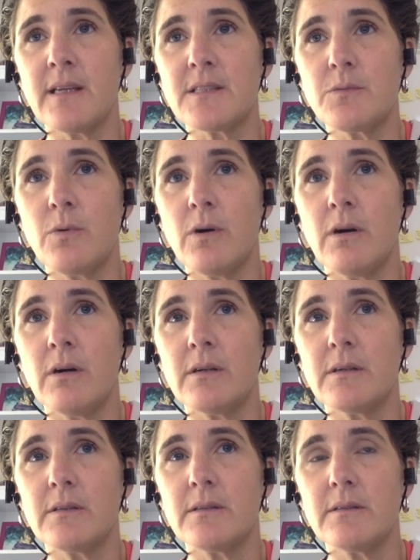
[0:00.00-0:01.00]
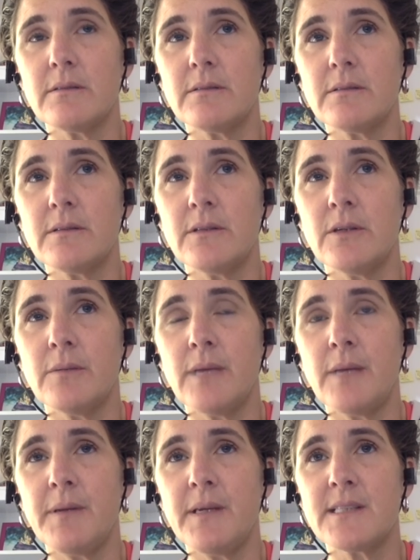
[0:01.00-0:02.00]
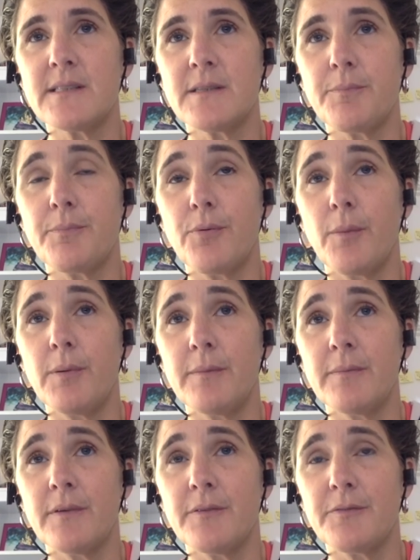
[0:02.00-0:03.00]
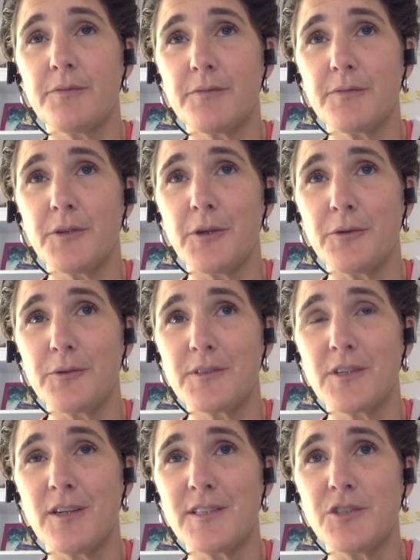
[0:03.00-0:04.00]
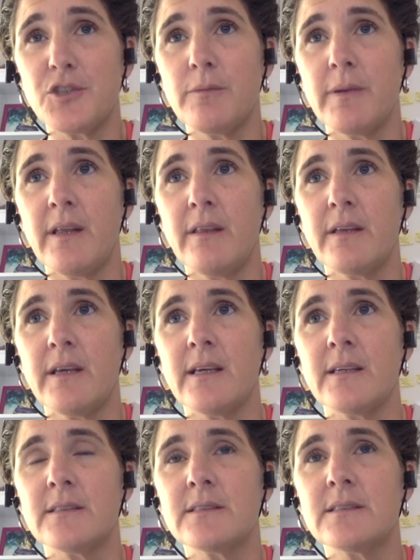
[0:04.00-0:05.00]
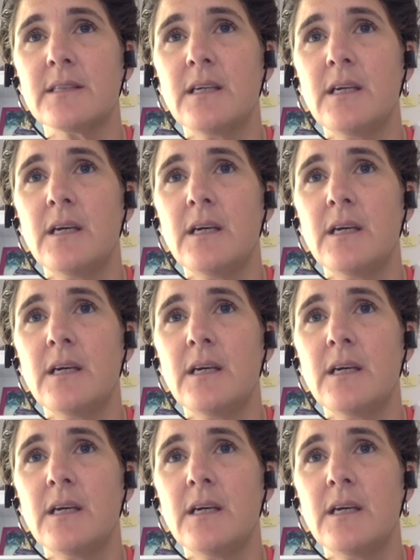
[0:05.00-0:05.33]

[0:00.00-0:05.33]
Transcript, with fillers: That's what you know maybe is the problem of you know starting too many things.